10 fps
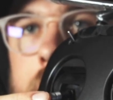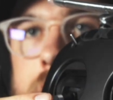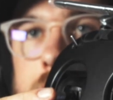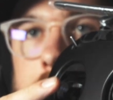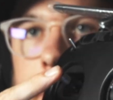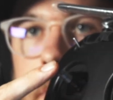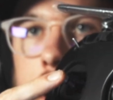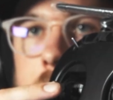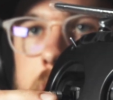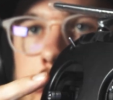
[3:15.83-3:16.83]
a certain
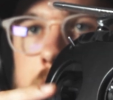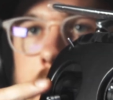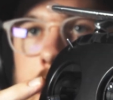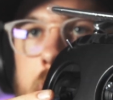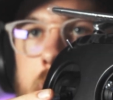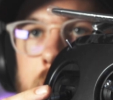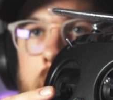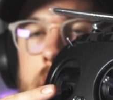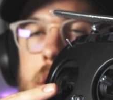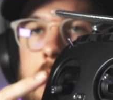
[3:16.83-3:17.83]
place,
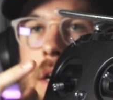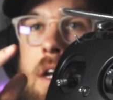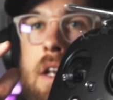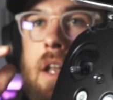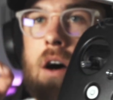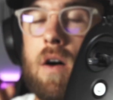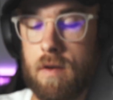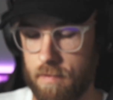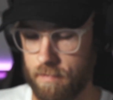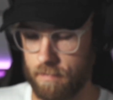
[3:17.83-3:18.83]
right? Now,
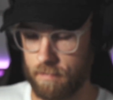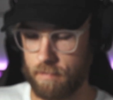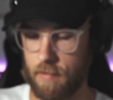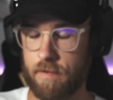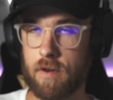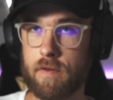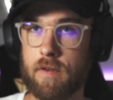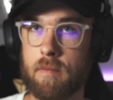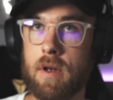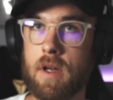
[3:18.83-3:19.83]
if you're
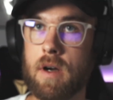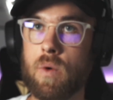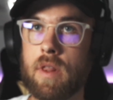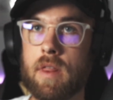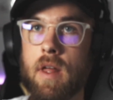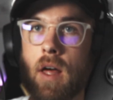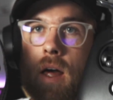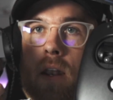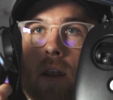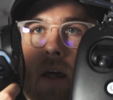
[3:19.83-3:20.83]
familiar with
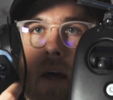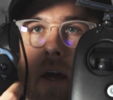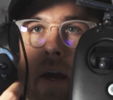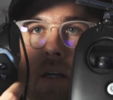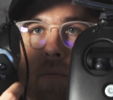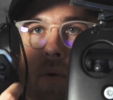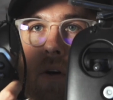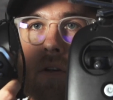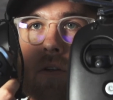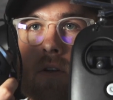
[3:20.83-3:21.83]
an
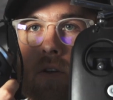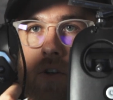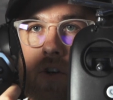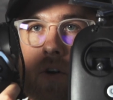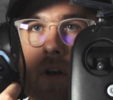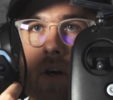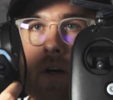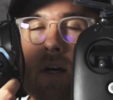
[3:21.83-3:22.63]
Xbox controller,